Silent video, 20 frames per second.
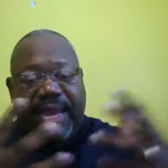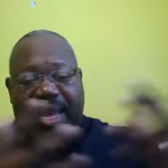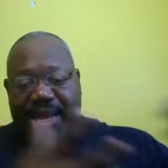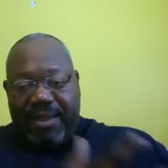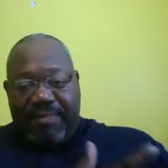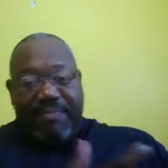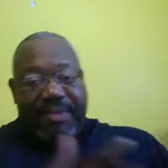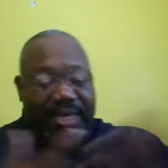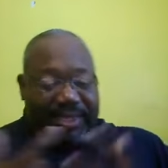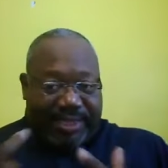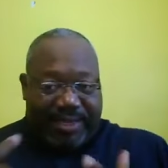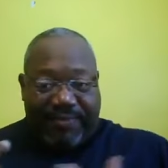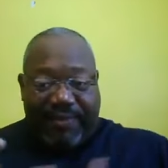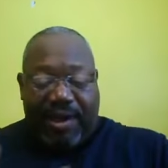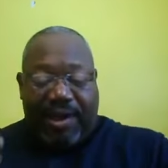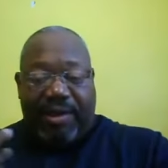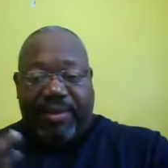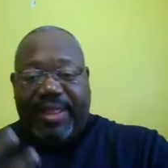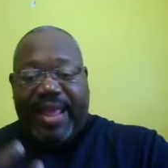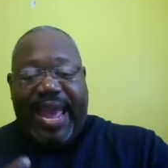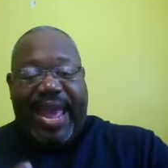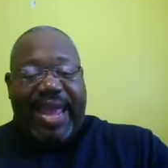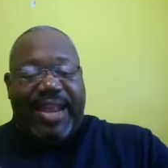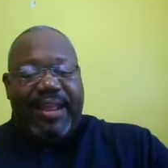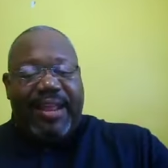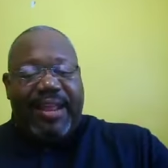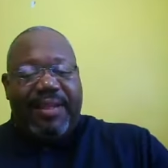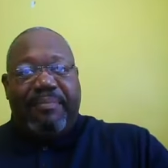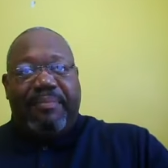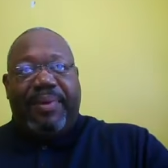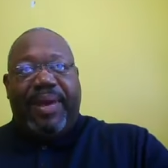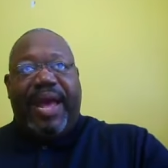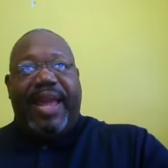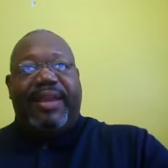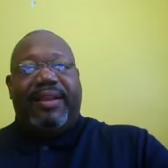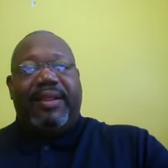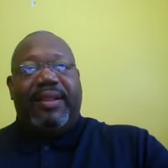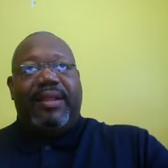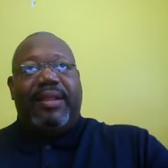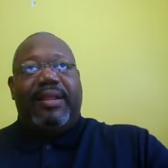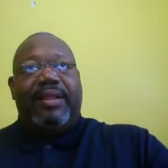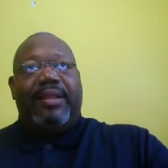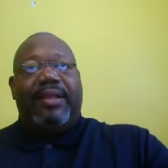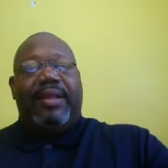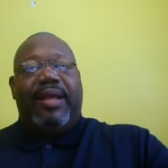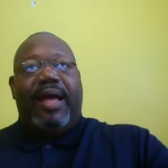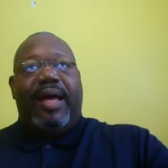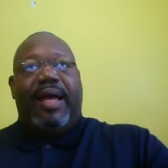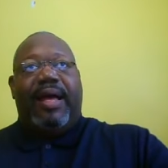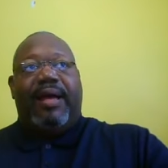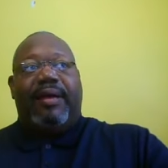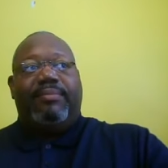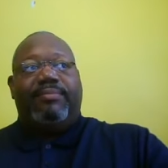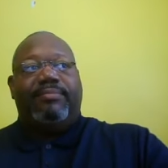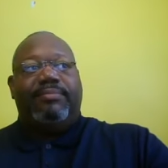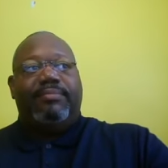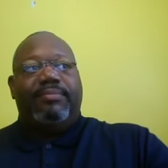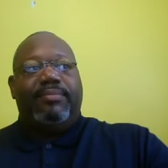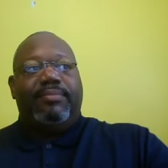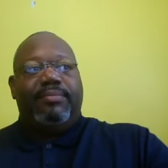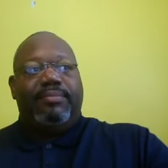in the midst of all that. But um,